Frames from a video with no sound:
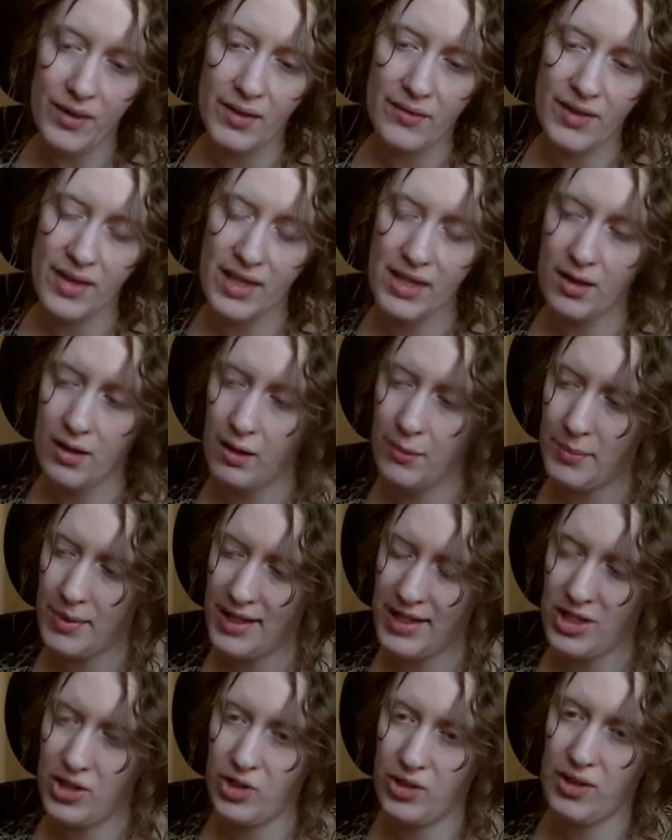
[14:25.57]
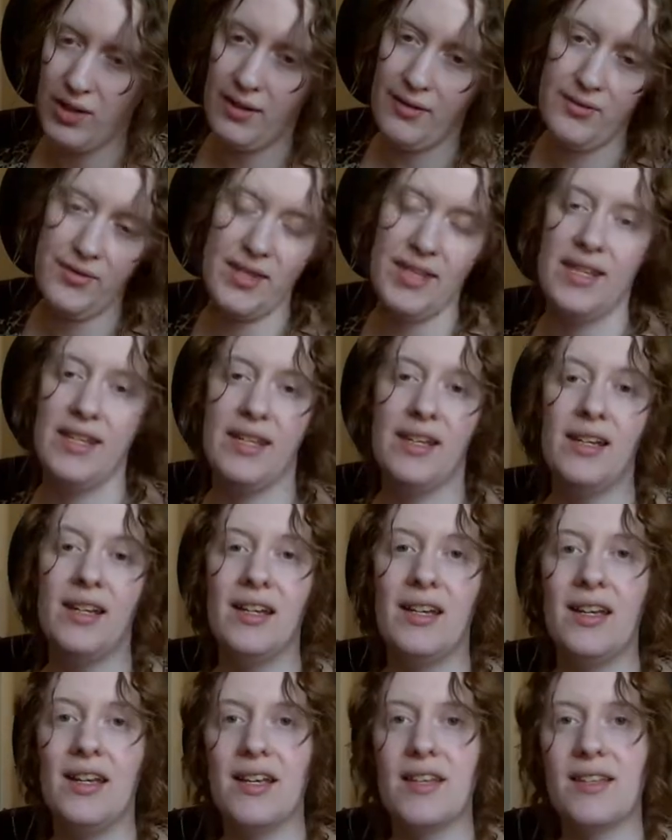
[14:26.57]
the combination of the
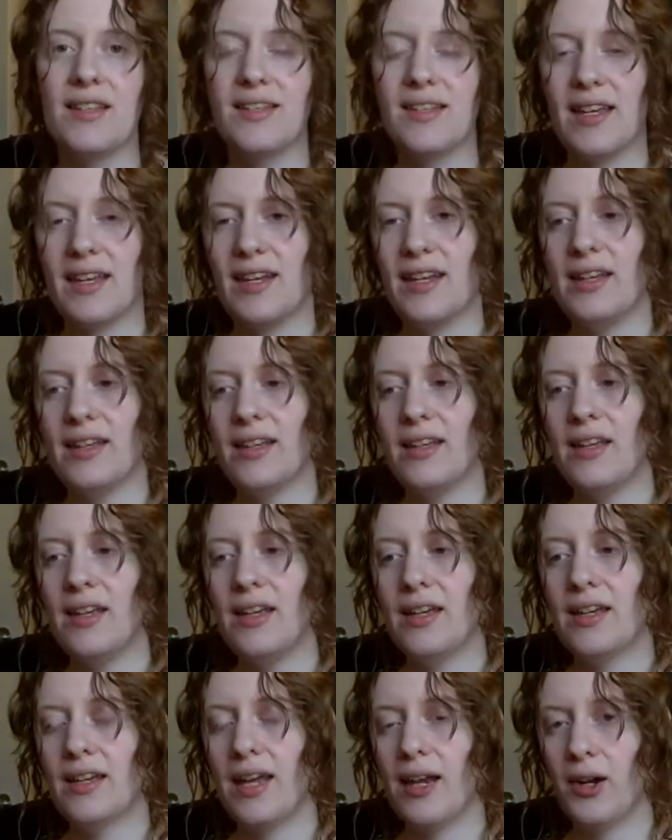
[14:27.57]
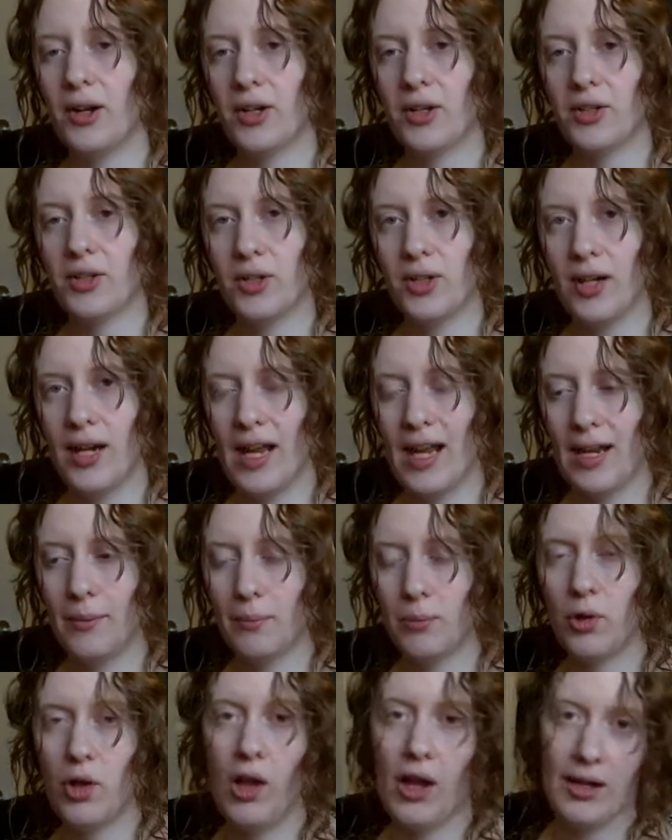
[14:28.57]
setting, character,
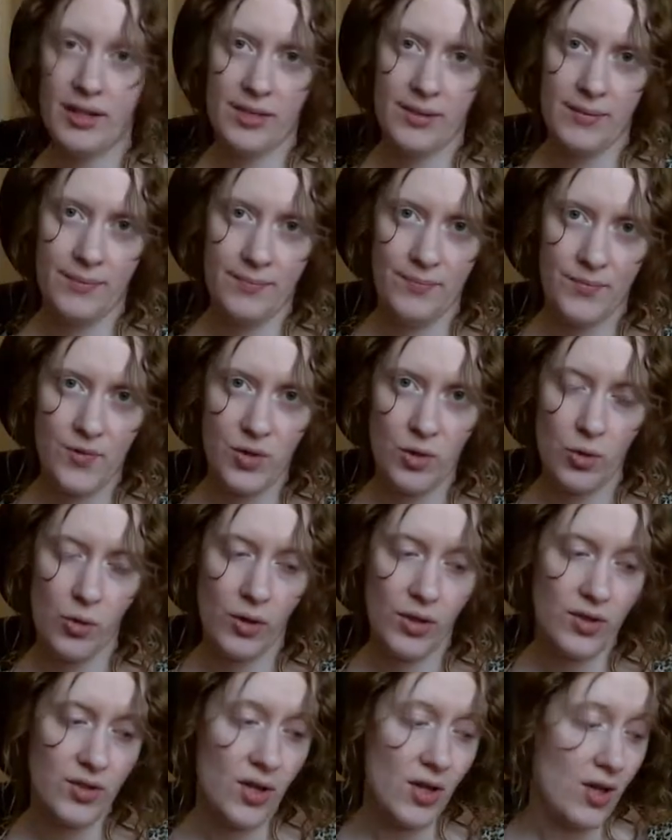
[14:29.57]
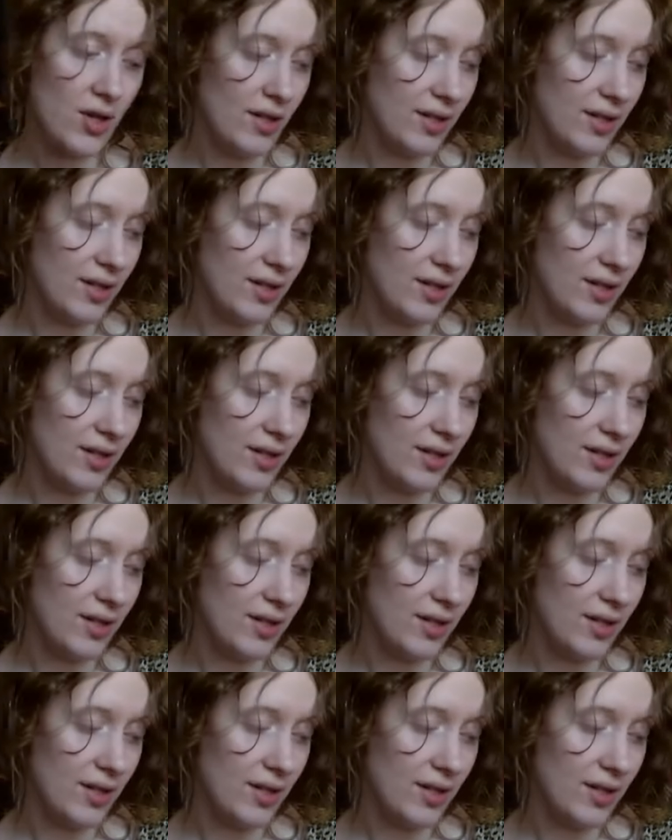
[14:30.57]
and plot scores,